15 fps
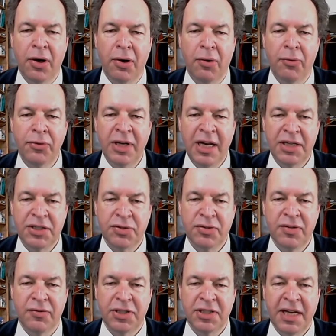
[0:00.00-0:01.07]
own electricity
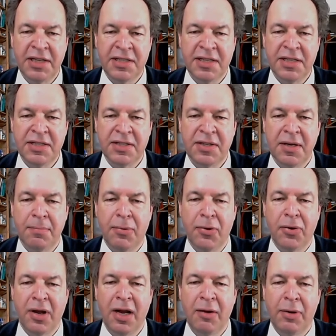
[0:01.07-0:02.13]
for 10 cents per
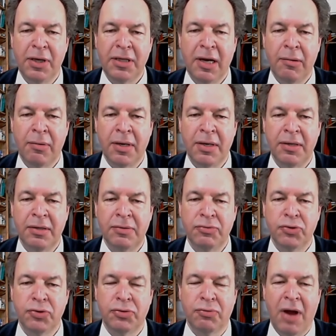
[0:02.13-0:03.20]
kilowatt hour, you
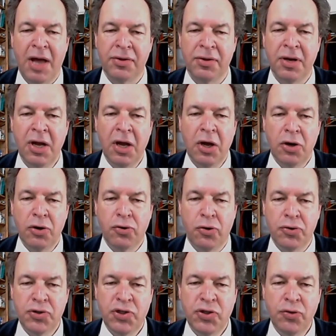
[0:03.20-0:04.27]
should rather
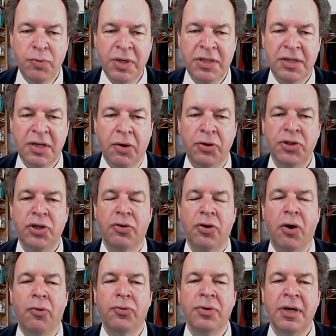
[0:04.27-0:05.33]
consume it on your
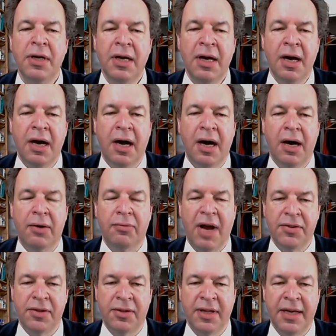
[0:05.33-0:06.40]
own
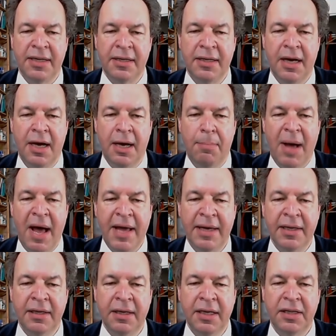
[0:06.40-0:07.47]
rather than
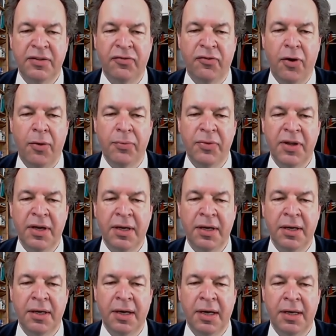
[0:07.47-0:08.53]
buying it from
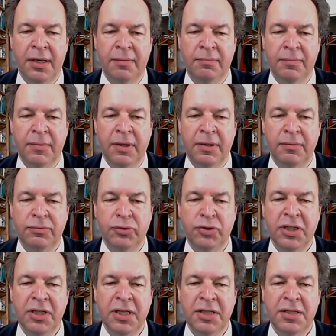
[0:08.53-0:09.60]
the
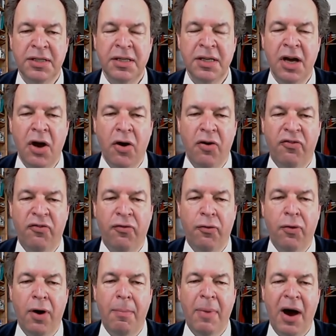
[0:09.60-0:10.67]
utility
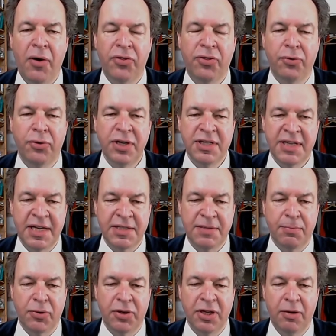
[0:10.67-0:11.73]
for about 30 cents
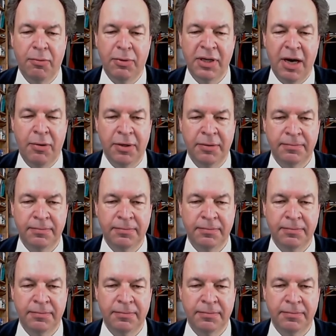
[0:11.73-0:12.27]
per kilowatt hour.